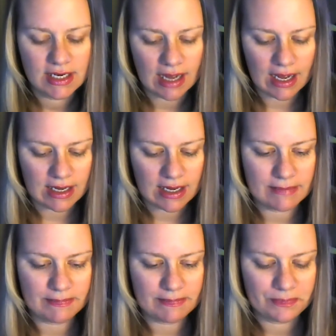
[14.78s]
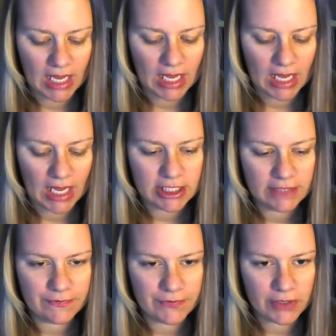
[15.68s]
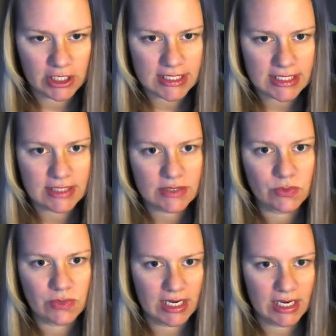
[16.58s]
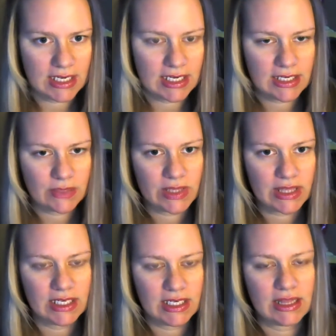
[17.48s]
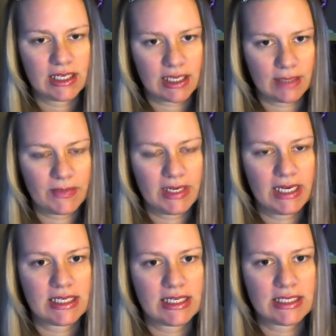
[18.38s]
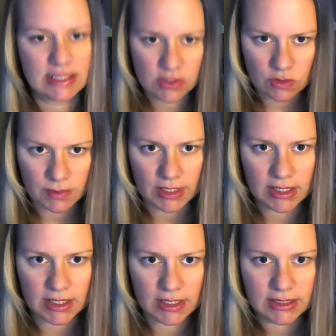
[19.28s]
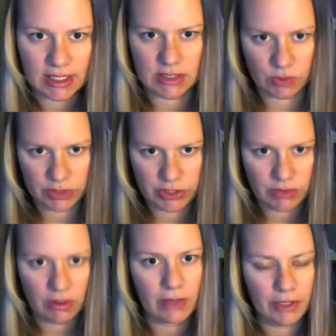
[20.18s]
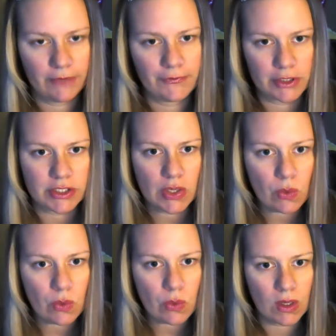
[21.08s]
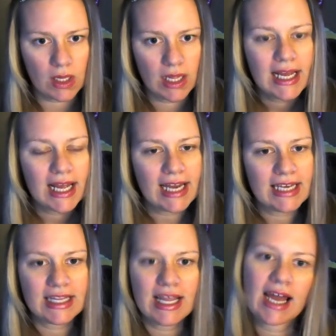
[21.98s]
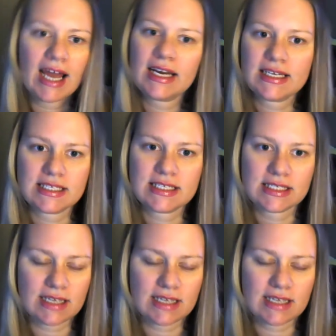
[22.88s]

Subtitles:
The first rank within the company is distributor. That's what you are when you first enroll, and that is